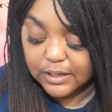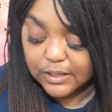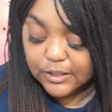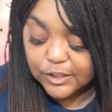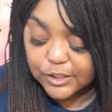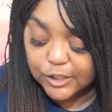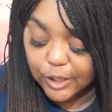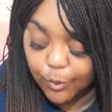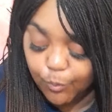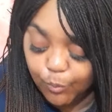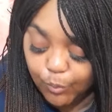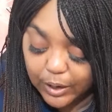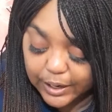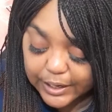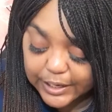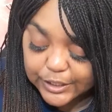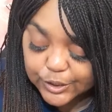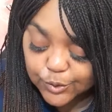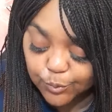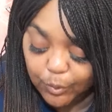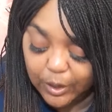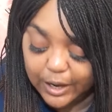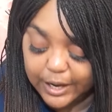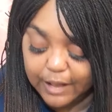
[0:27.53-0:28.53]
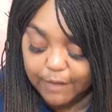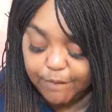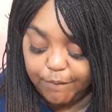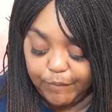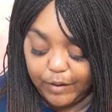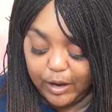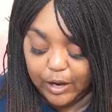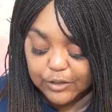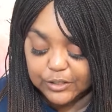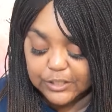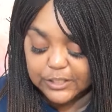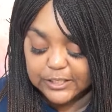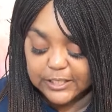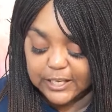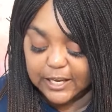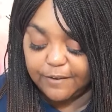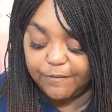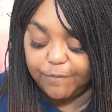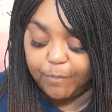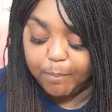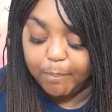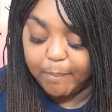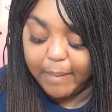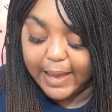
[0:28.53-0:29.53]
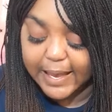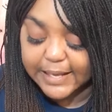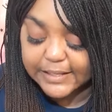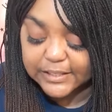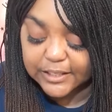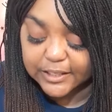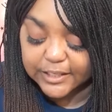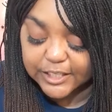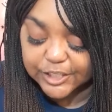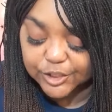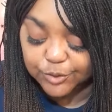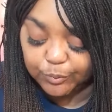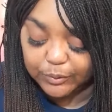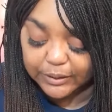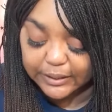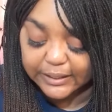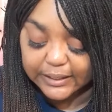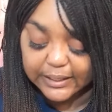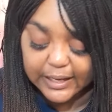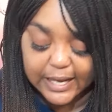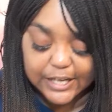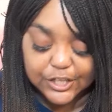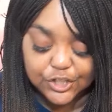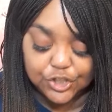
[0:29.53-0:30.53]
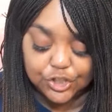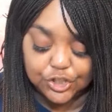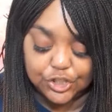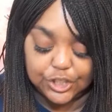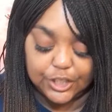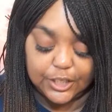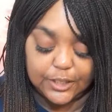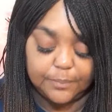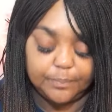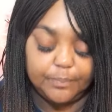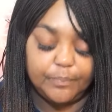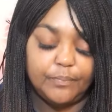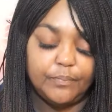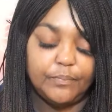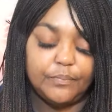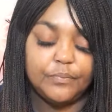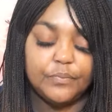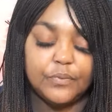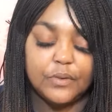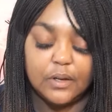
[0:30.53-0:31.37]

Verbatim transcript: Someone is wearing a false self mask in this relationship.